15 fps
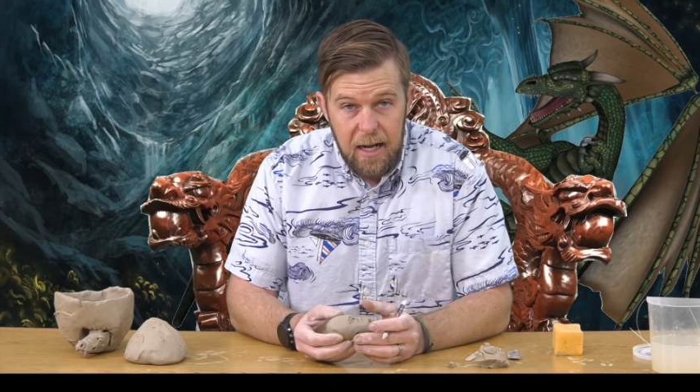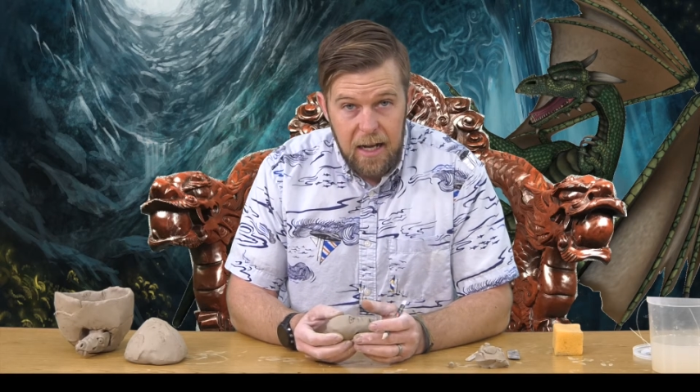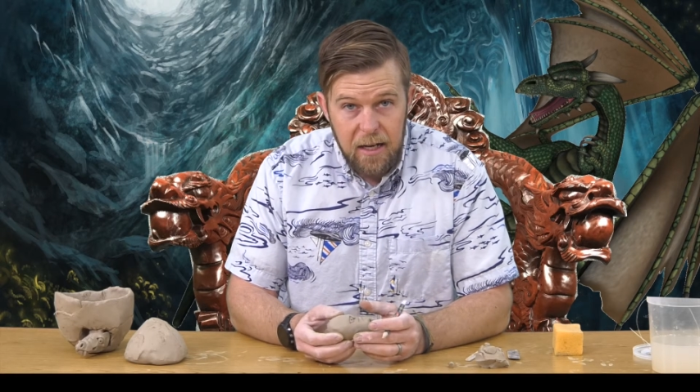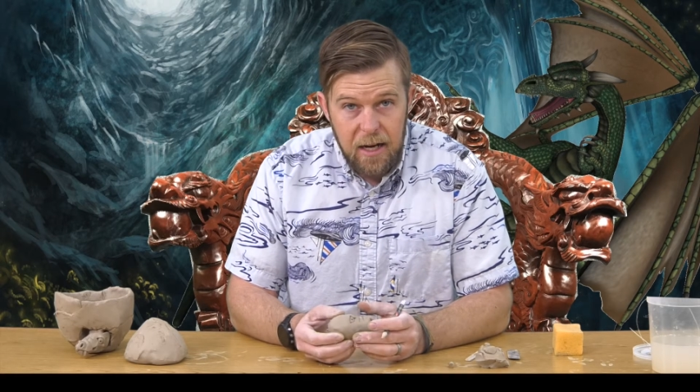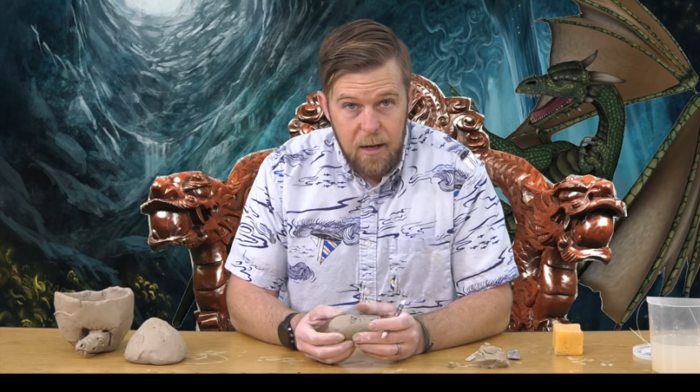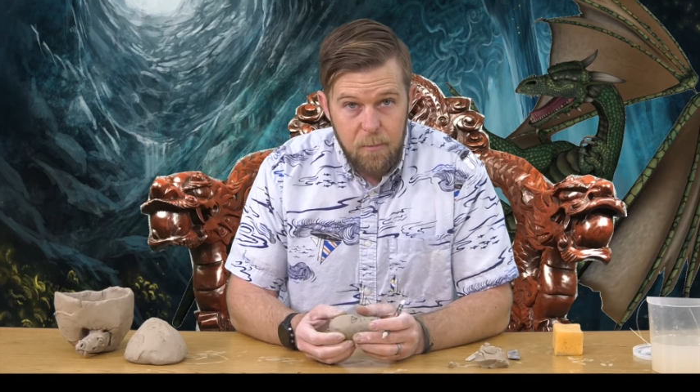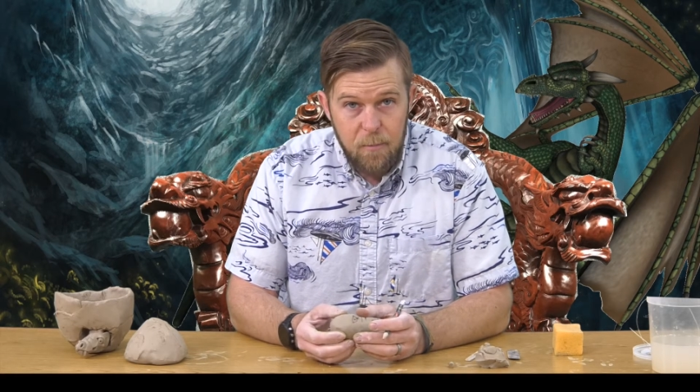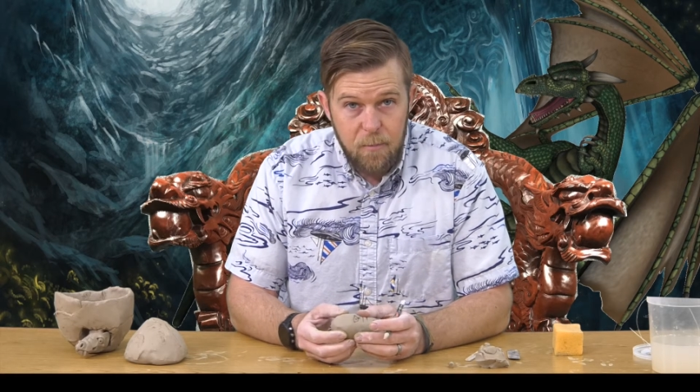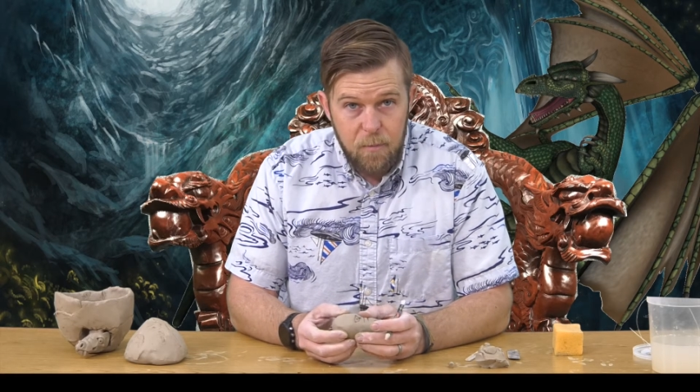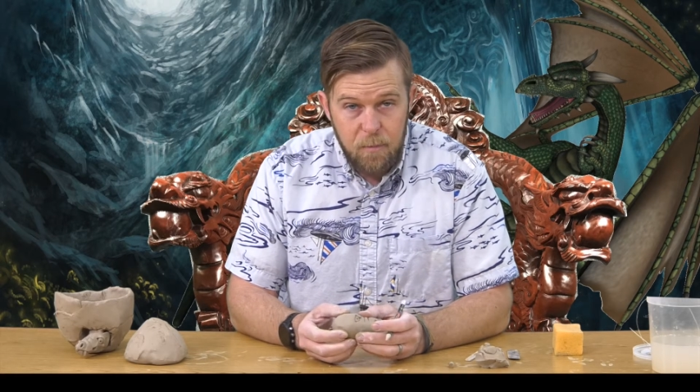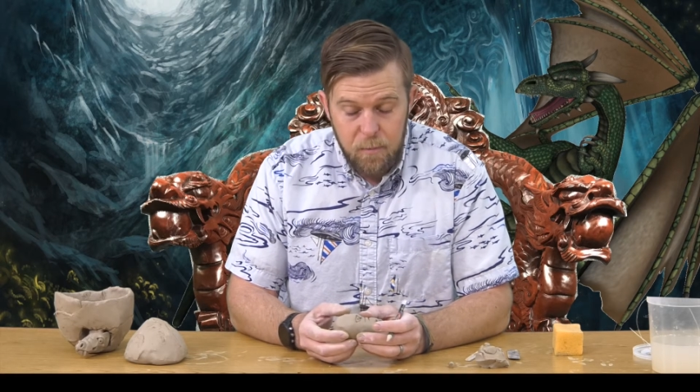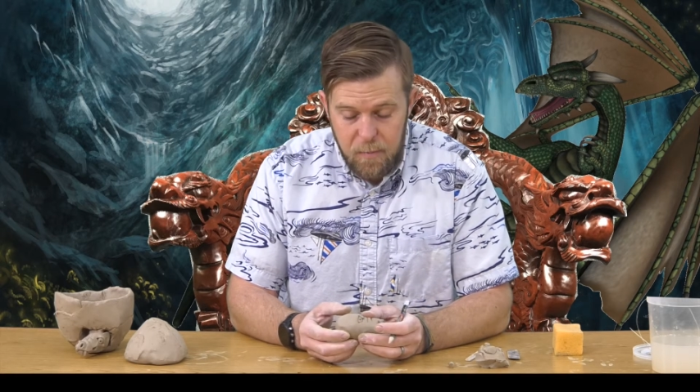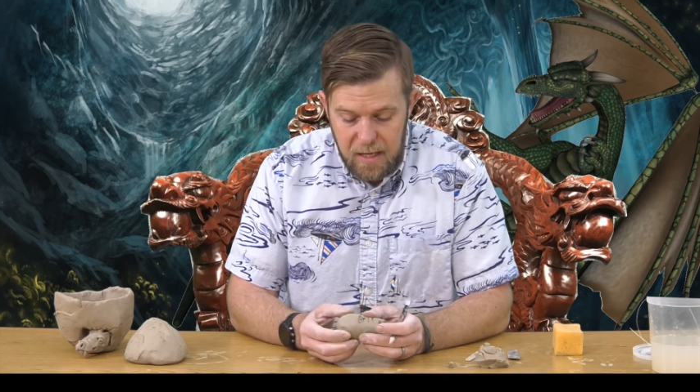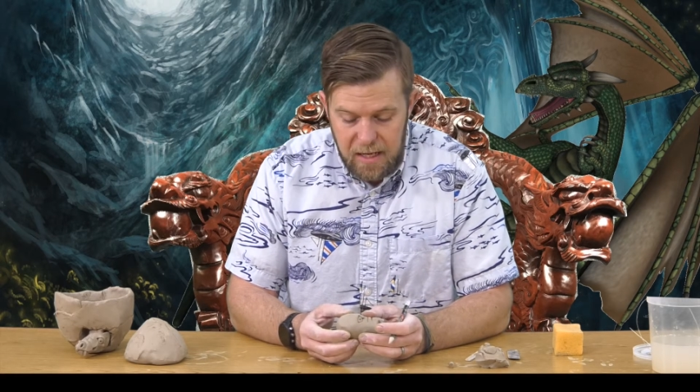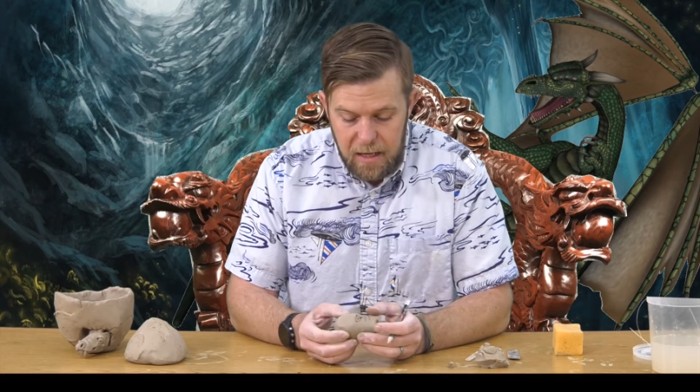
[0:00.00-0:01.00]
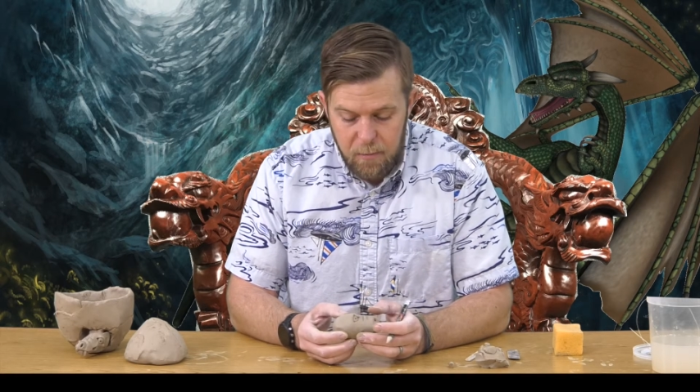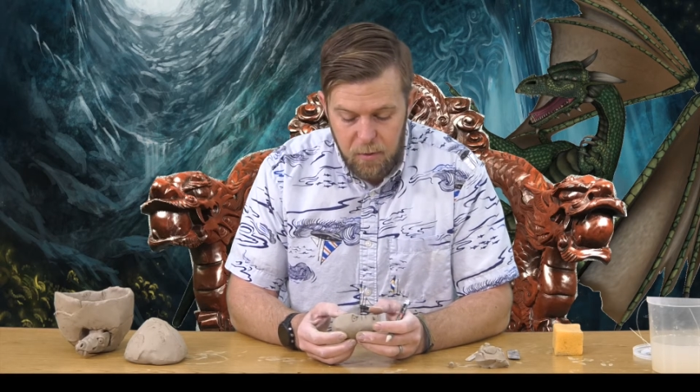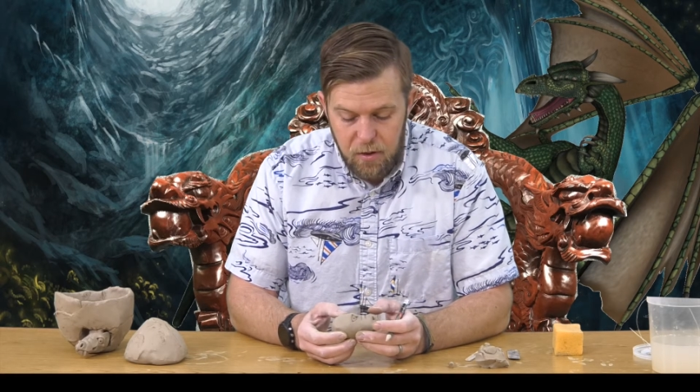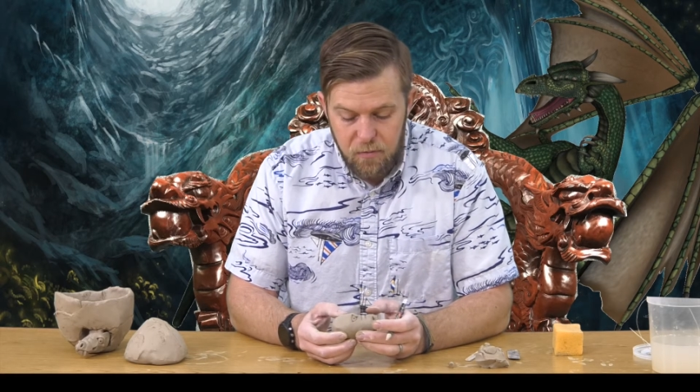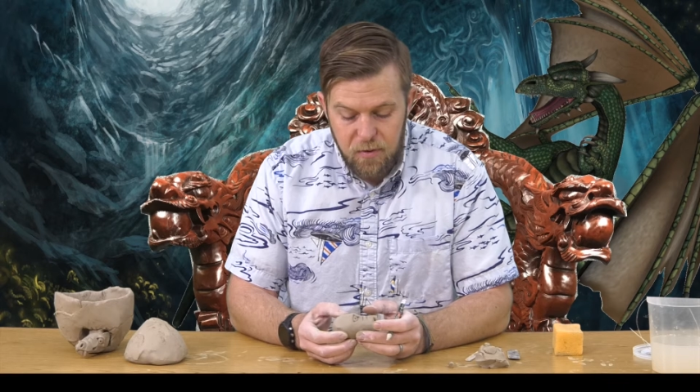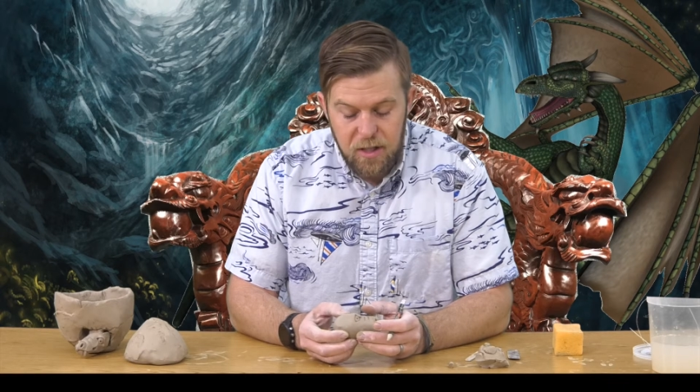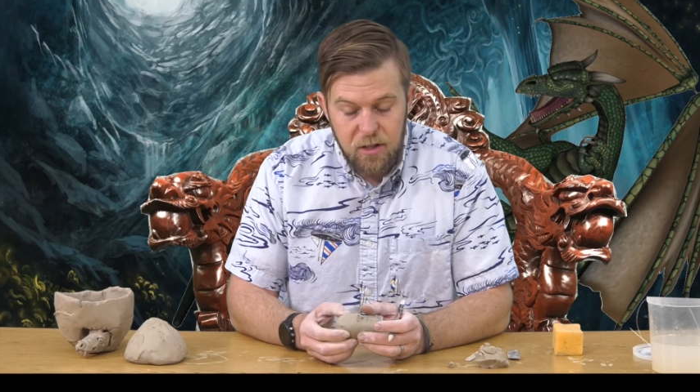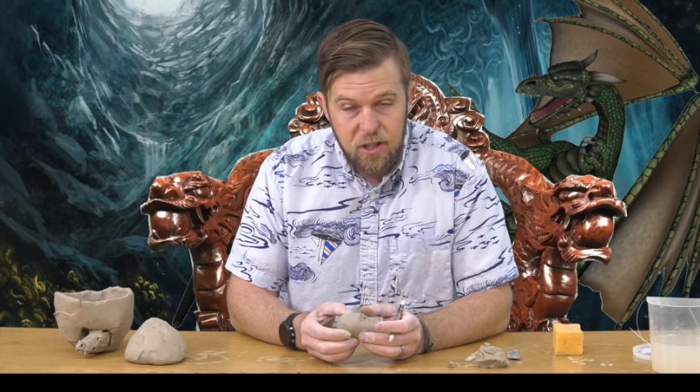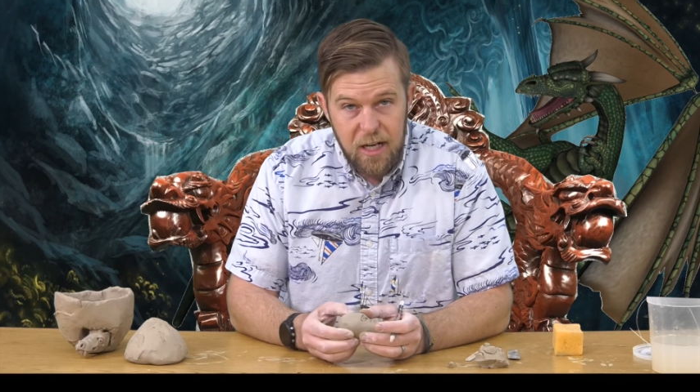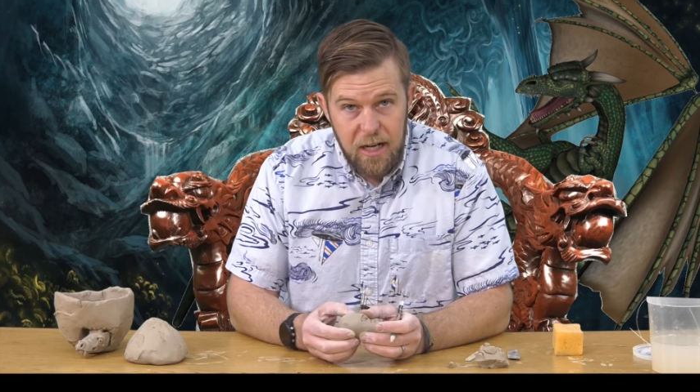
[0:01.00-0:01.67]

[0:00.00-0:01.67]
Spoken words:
not being able to finish